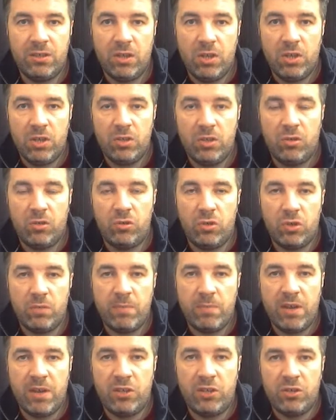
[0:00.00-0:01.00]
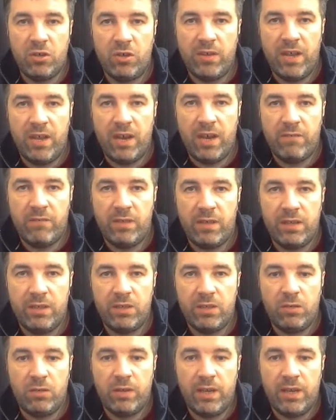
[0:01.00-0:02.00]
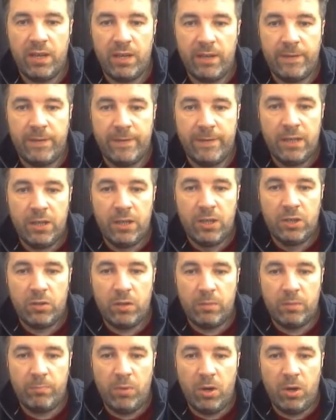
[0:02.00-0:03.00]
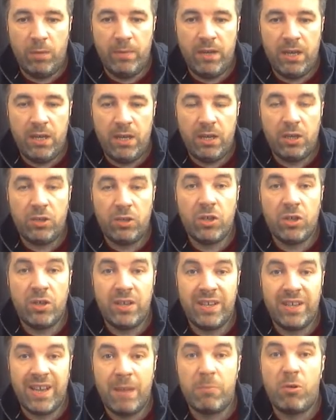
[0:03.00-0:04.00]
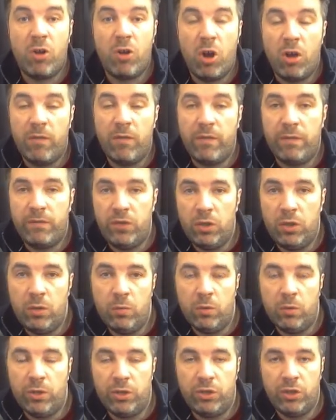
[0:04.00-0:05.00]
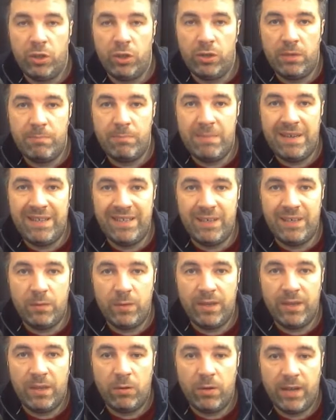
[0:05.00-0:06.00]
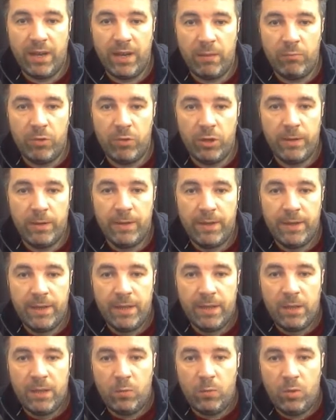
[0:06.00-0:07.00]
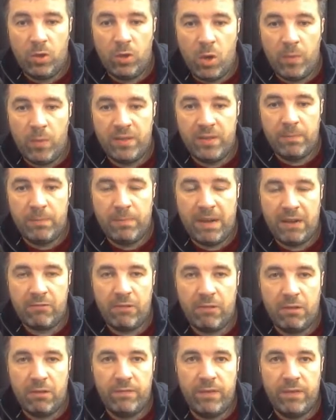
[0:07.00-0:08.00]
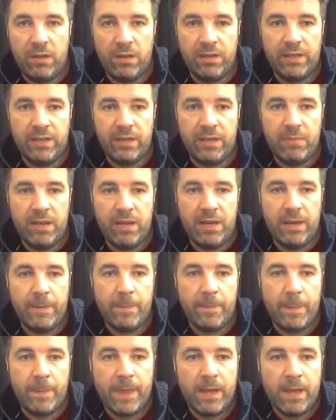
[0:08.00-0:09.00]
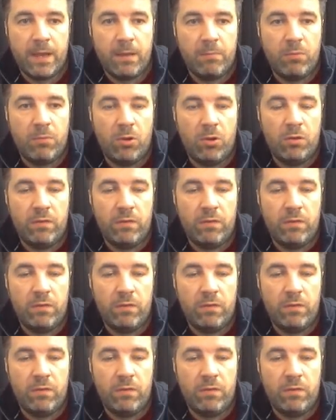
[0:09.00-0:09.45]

so just make sure that everything's okay. So at the bottom here you can turn the camera off if you want to join the meeting without camera. We'll go into background filters in a minute, but over